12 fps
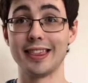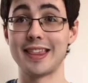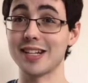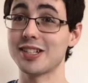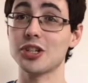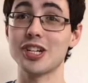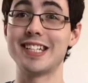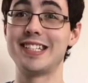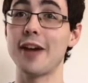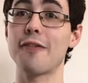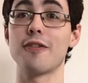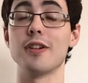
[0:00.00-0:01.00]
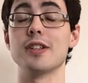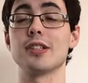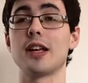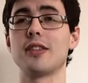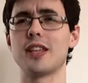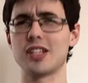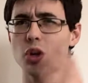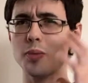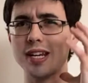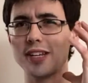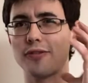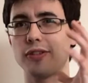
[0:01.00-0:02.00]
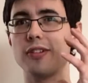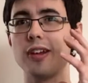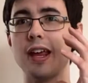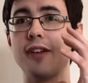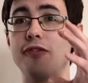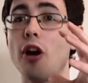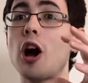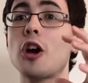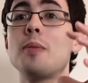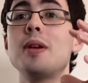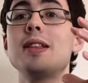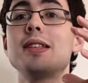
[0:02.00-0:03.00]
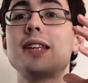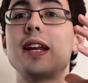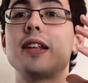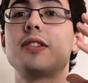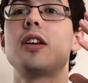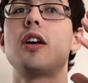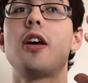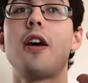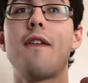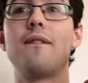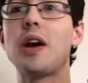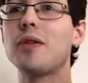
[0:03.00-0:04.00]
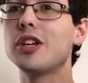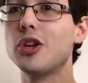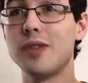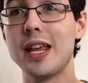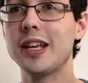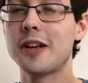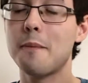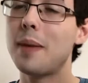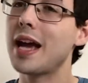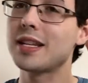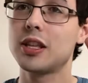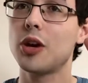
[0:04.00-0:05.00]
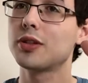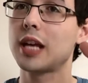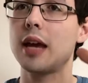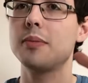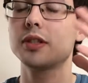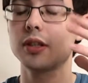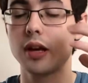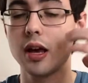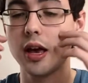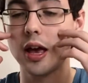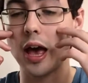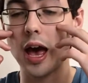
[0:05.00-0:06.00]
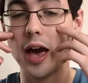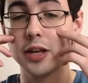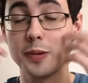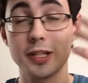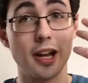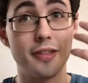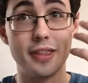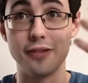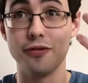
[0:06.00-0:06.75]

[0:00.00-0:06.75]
there's such a difference, like there's so many different environments, and it's very unique compared to those games, especially like the